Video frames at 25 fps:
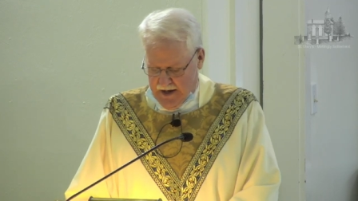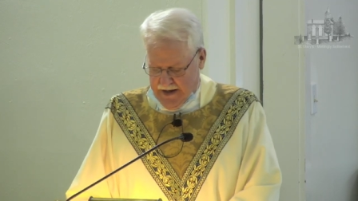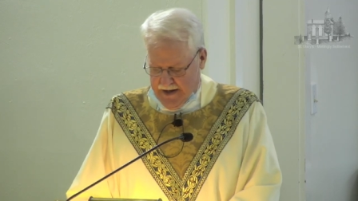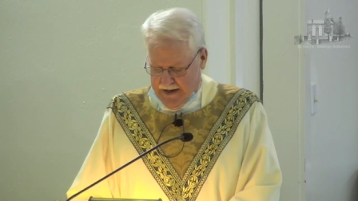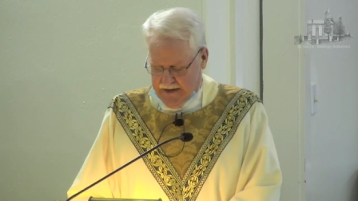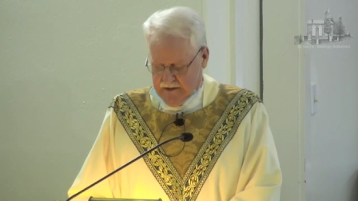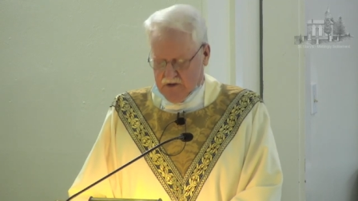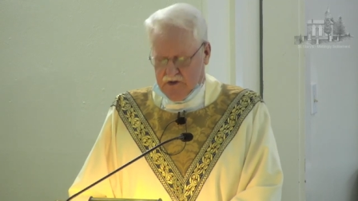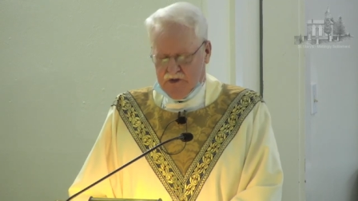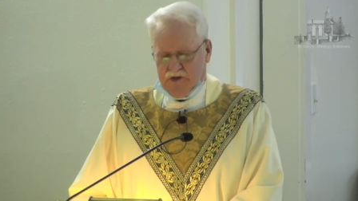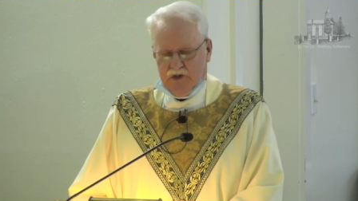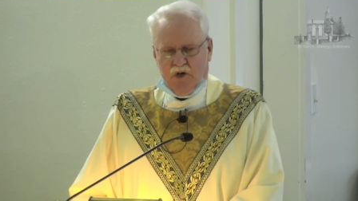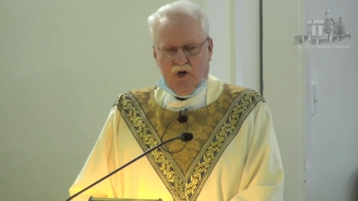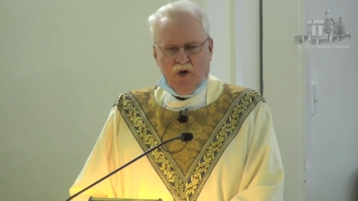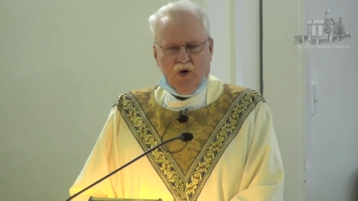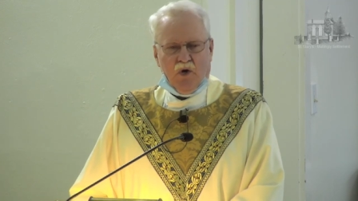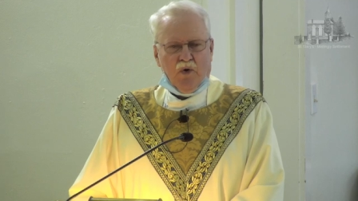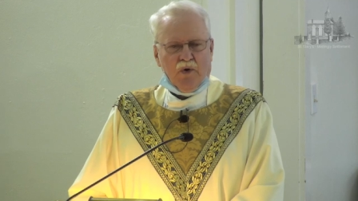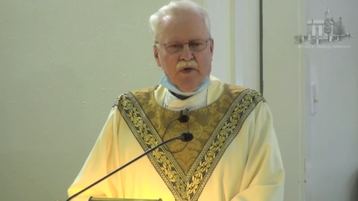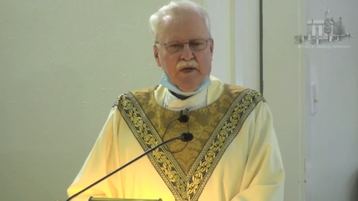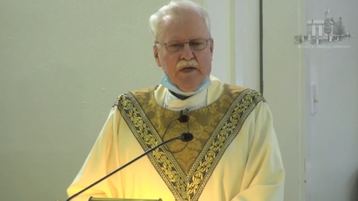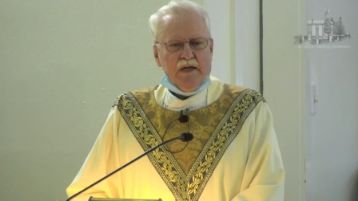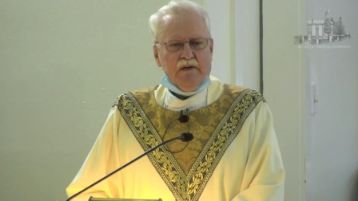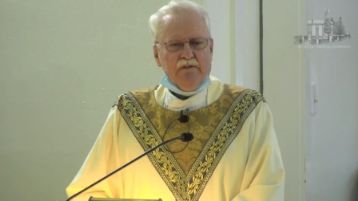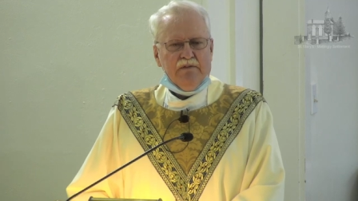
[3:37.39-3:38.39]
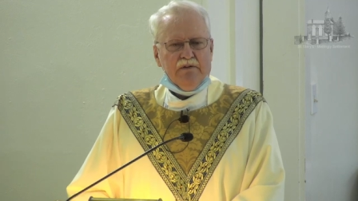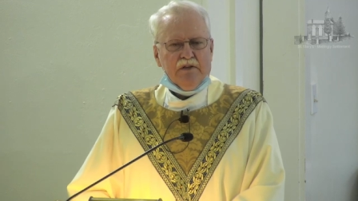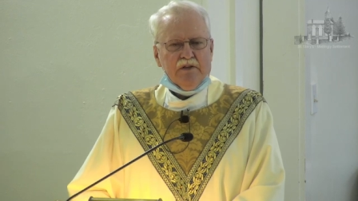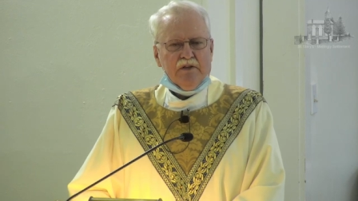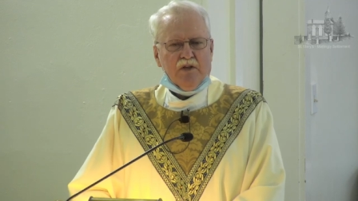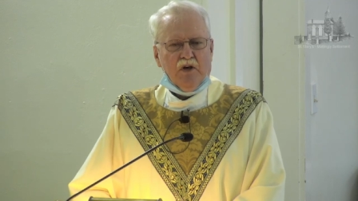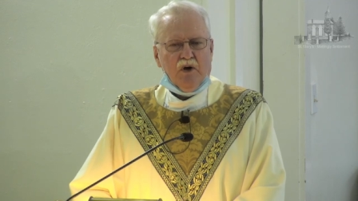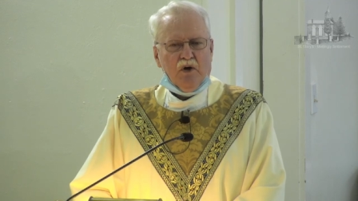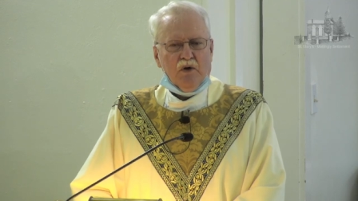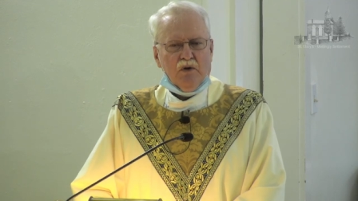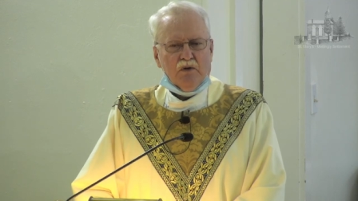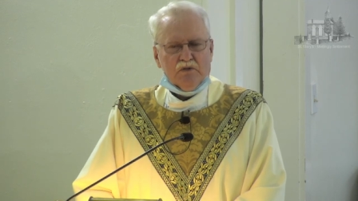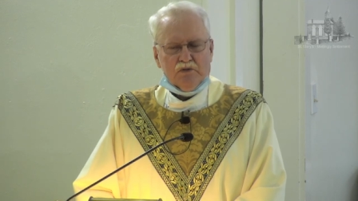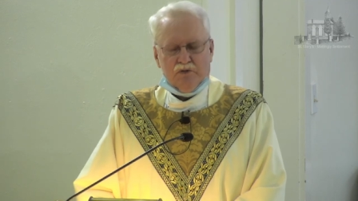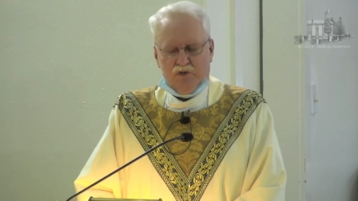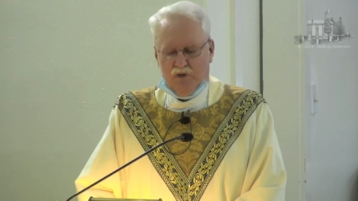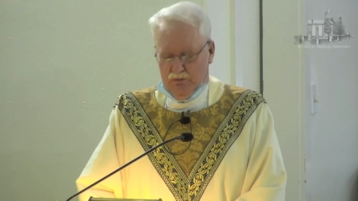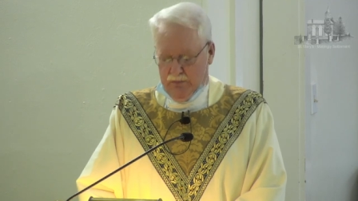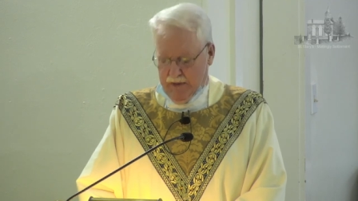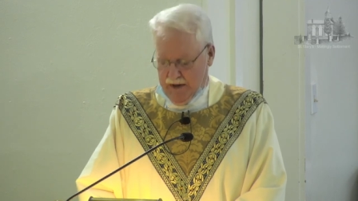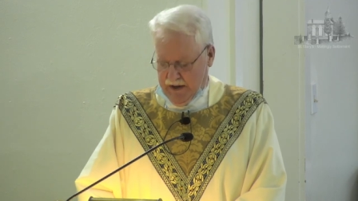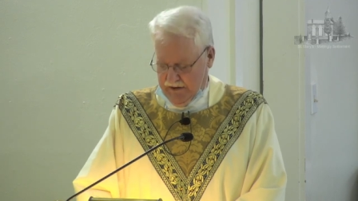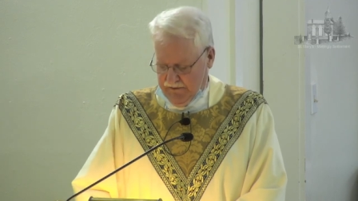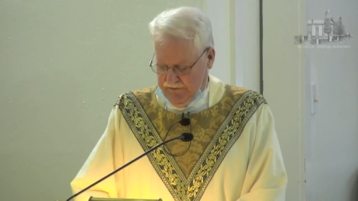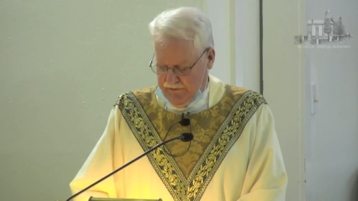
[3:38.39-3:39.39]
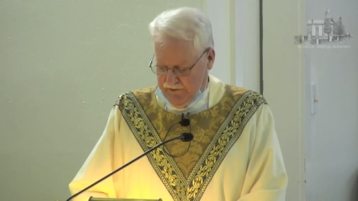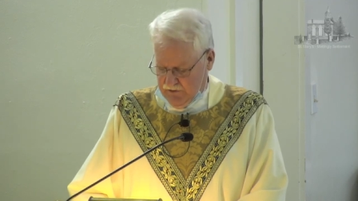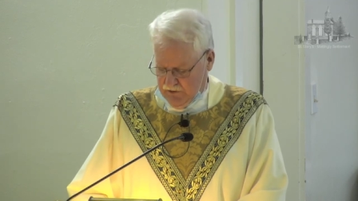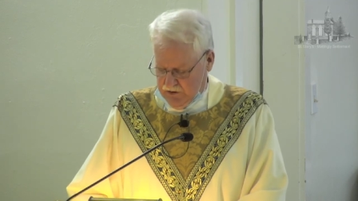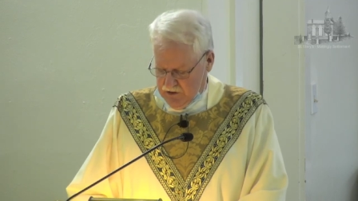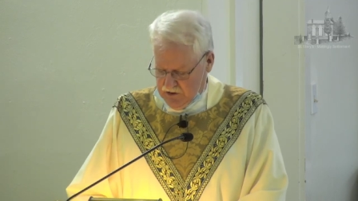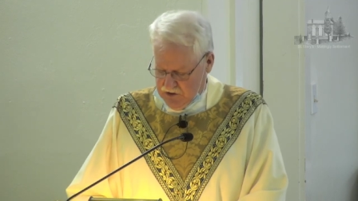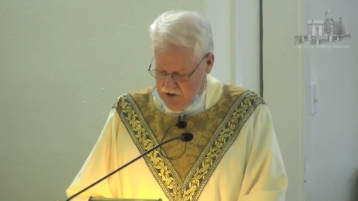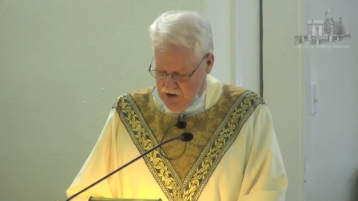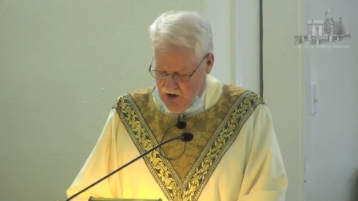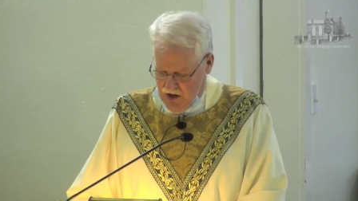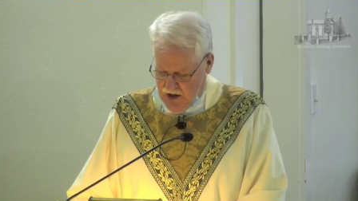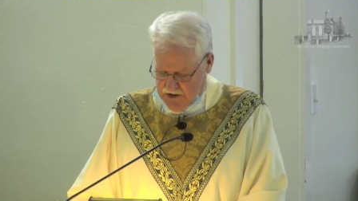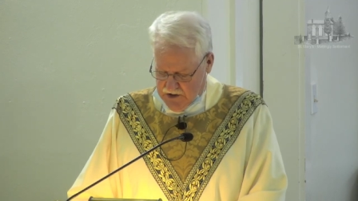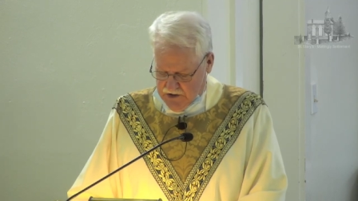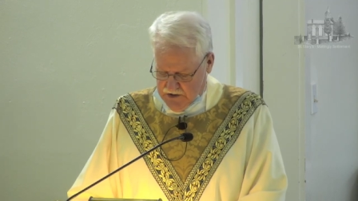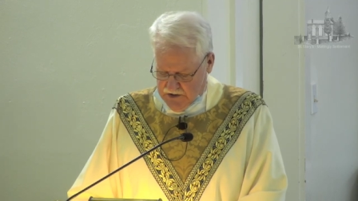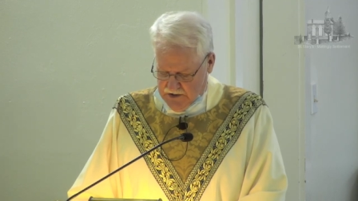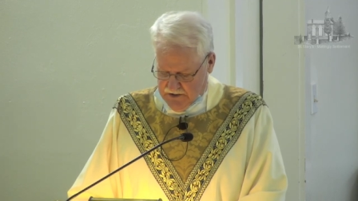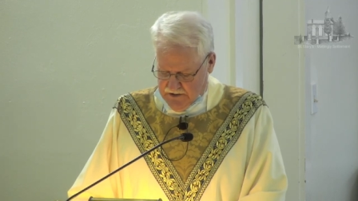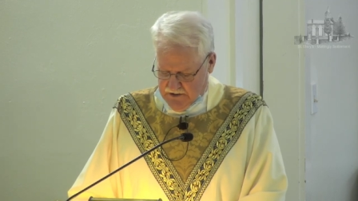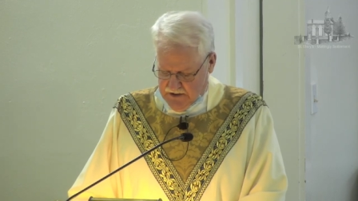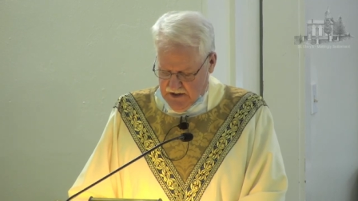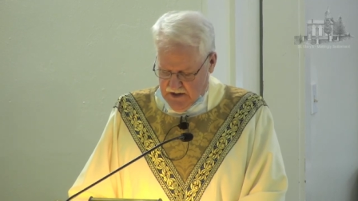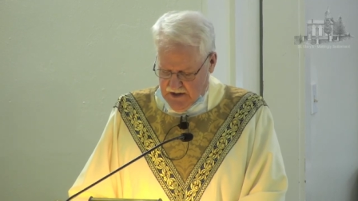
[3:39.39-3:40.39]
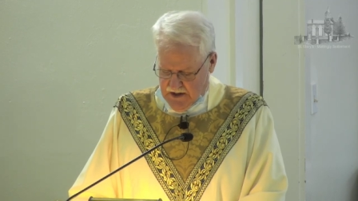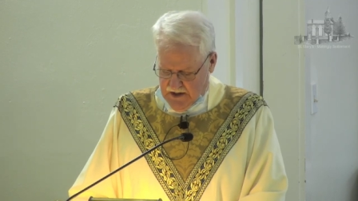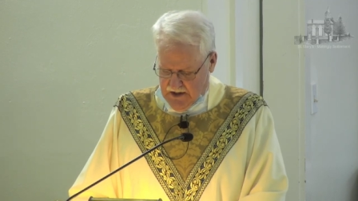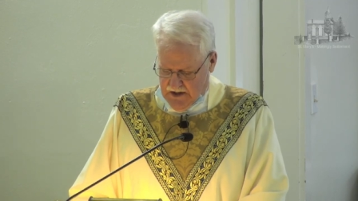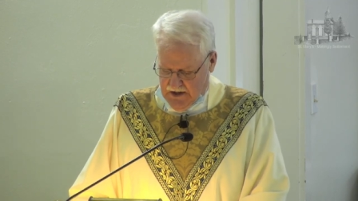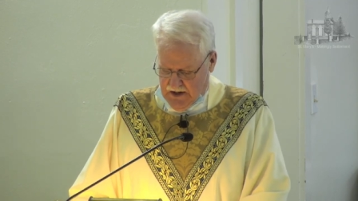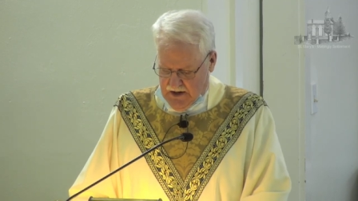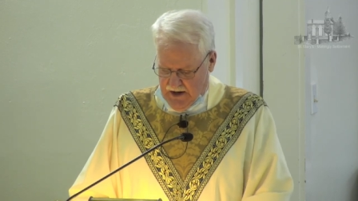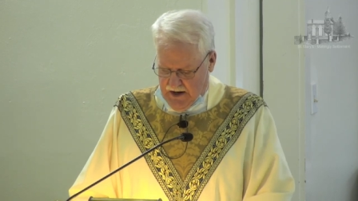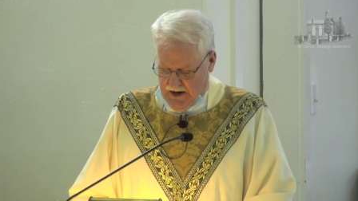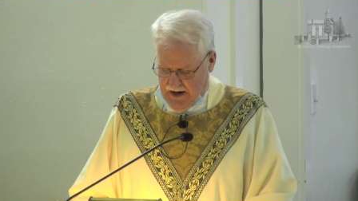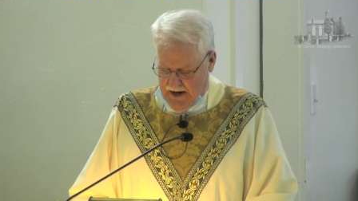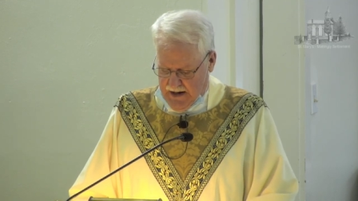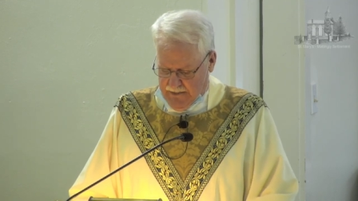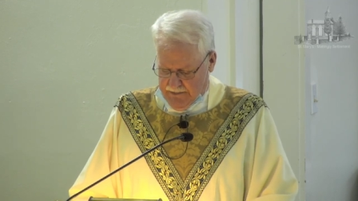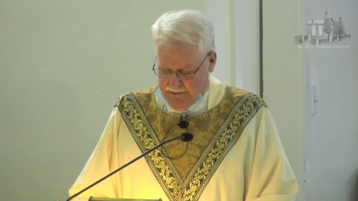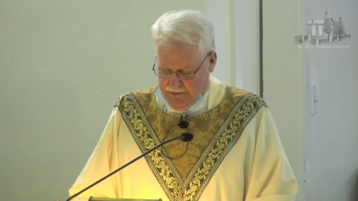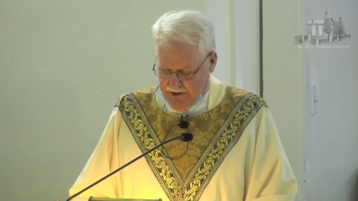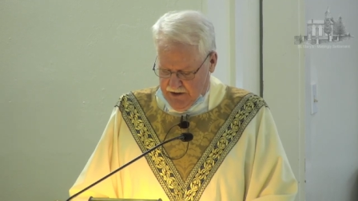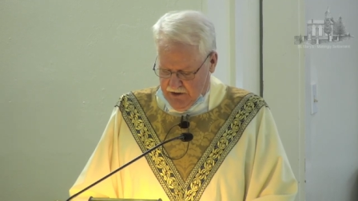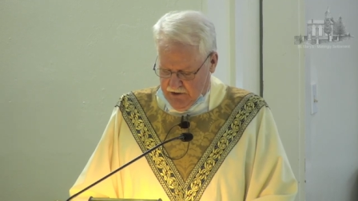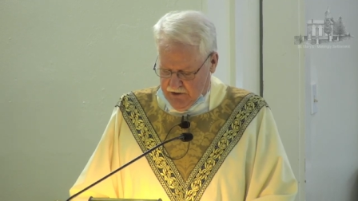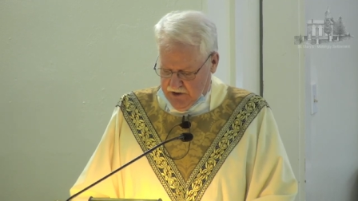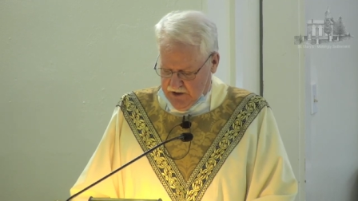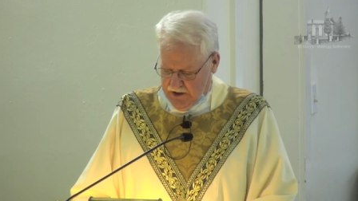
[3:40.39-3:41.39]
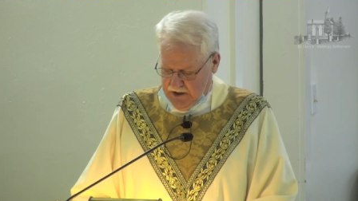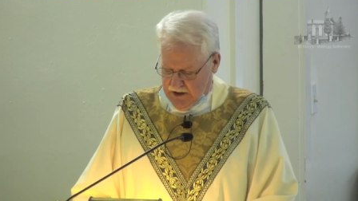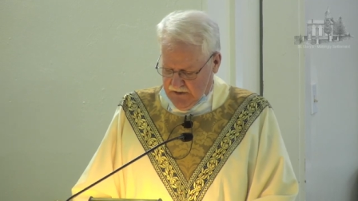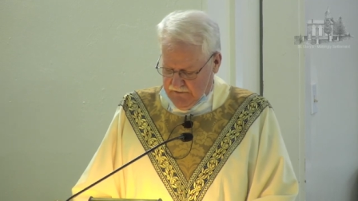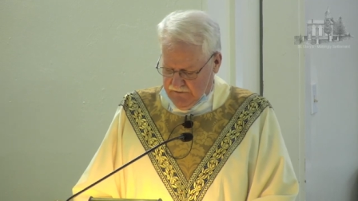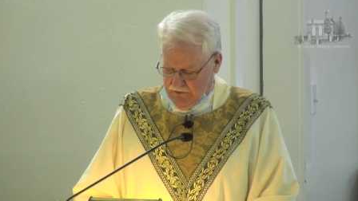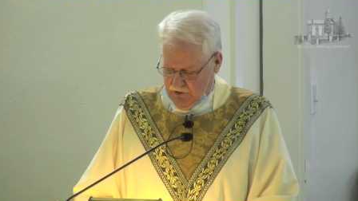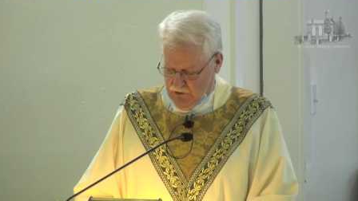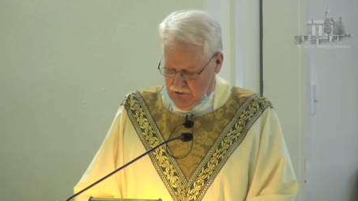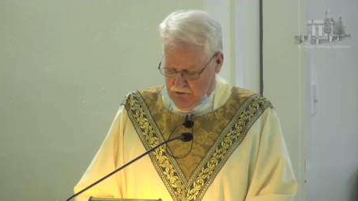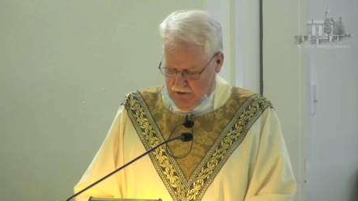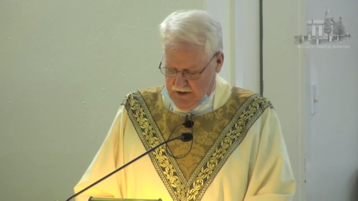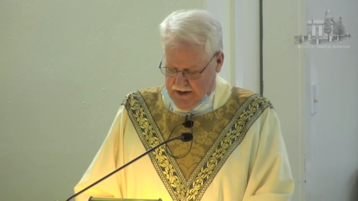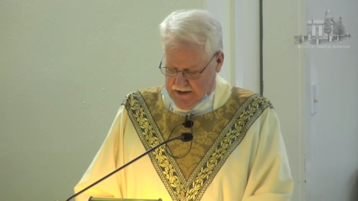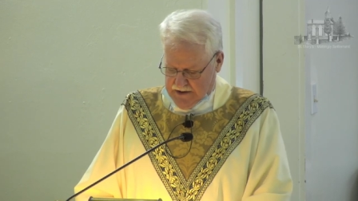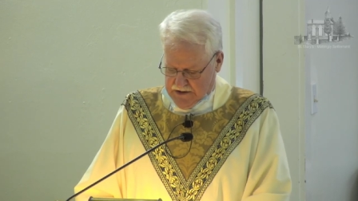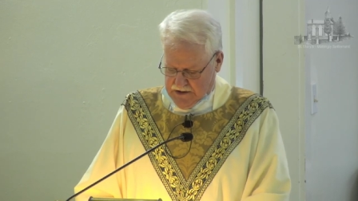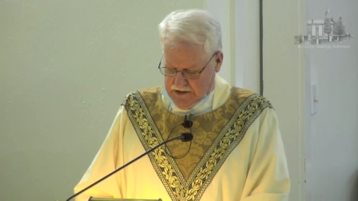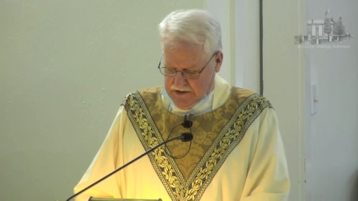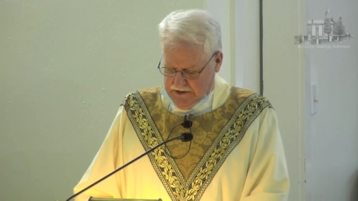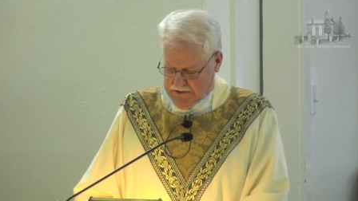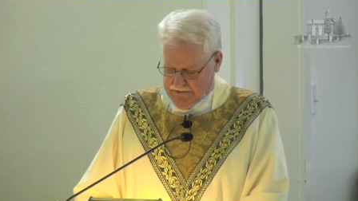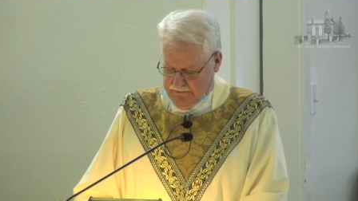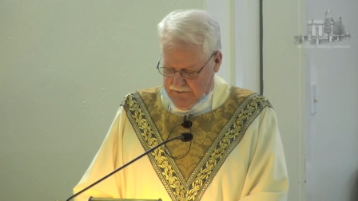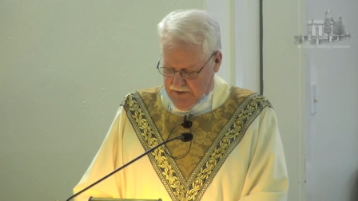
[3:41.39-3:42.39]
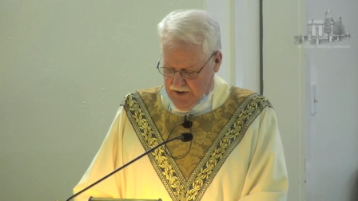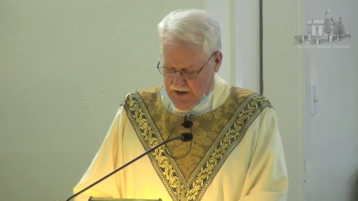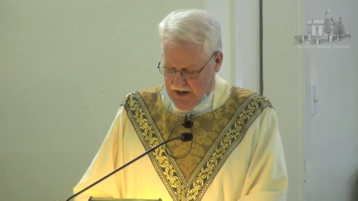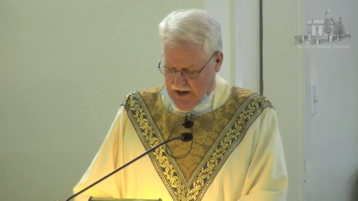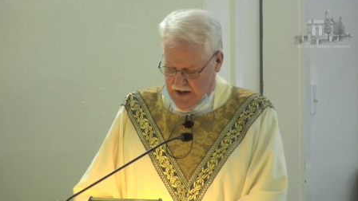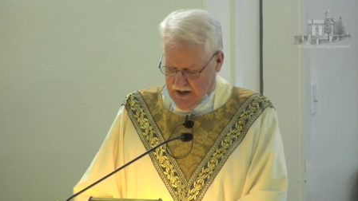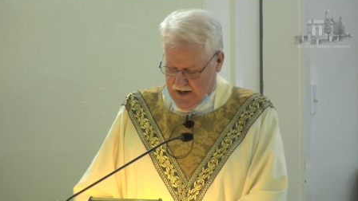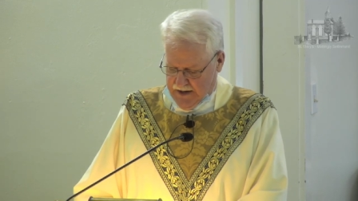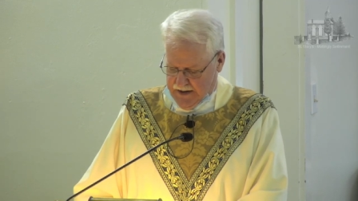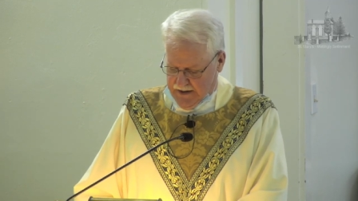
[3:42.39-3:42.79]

Uh, and so, even those who may feel exhausted, I'm there to give you rest.